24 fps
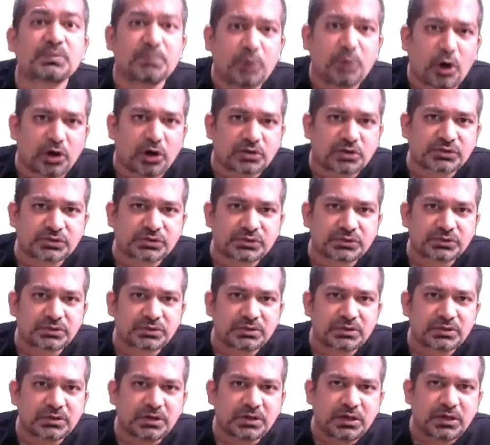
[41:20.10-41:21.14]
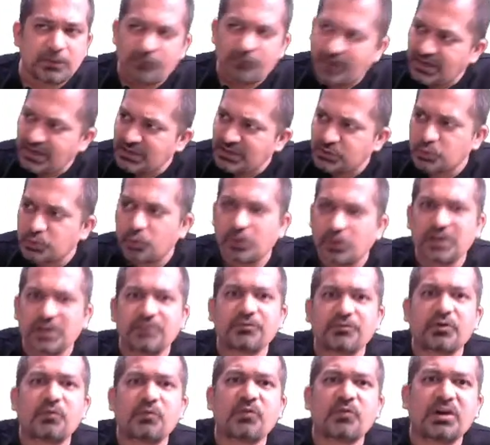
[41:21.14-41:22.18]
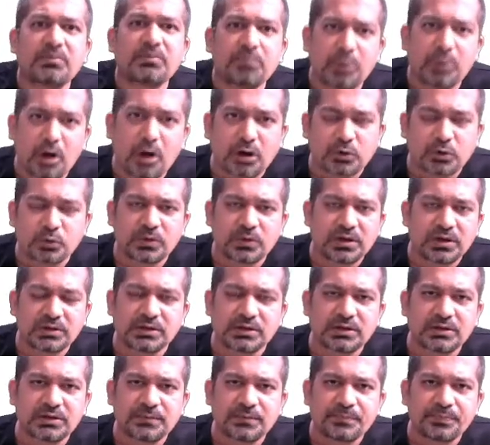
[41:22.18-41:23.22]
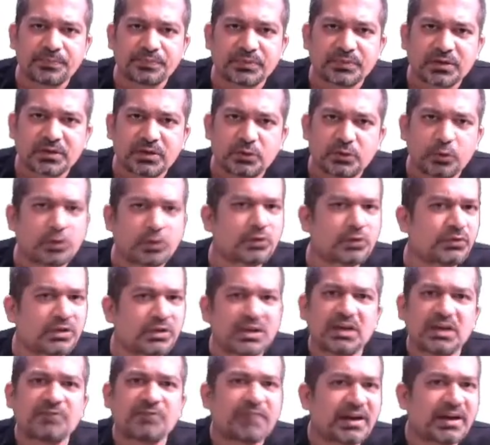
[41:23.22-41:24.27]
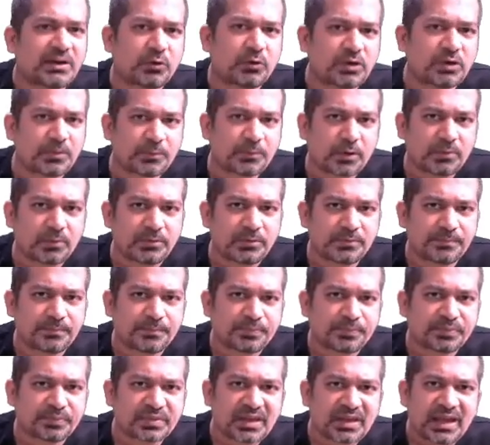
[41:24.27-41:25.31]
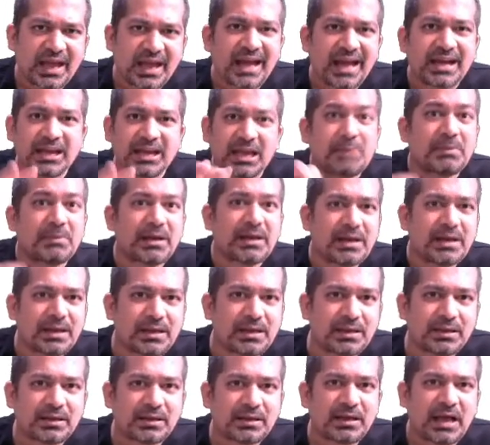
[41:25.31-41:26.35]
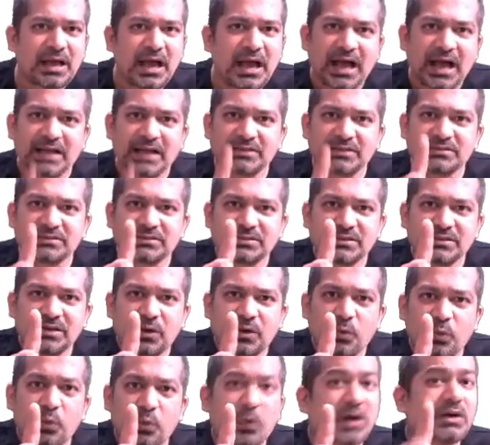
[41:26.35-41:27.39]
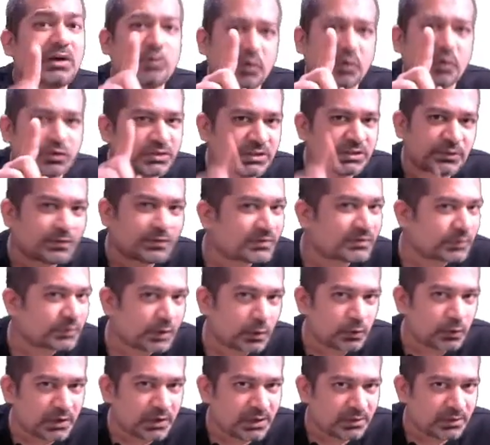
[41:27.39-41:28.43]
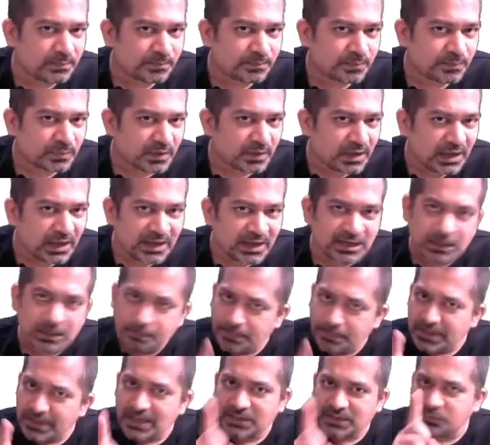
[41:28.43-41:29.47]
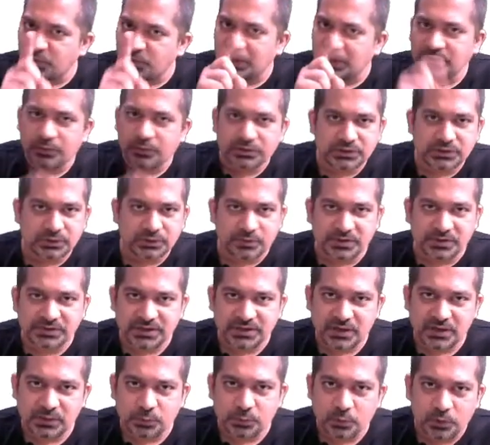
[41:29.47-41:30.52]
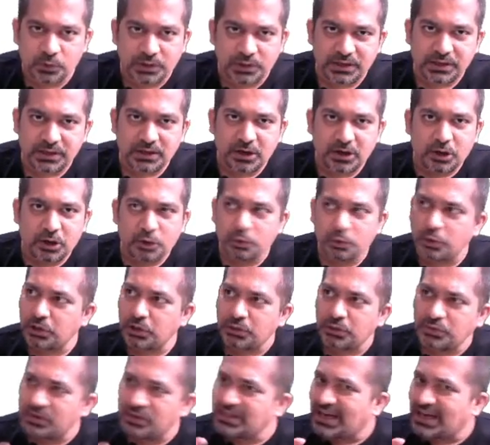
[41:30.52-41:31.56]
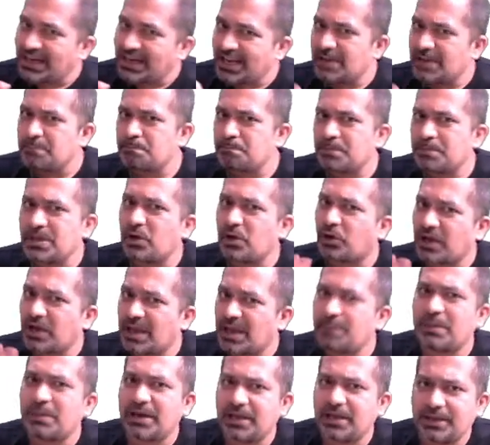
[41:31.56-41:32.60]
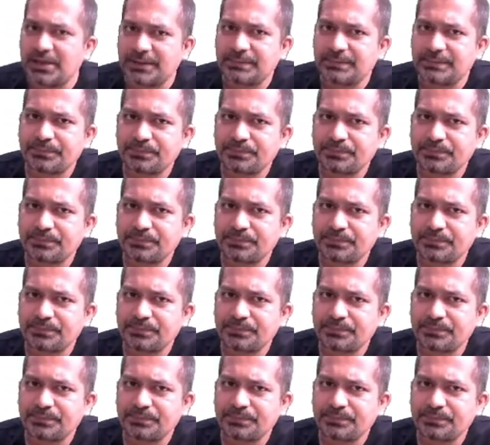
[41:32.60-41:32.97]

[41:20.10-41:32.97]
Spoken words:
blocks. When he is going from one block to another, don't you think he'll find out the problem? An MLA has one constituency only, an MP has one constituency and only. Don't you think that MP or MLA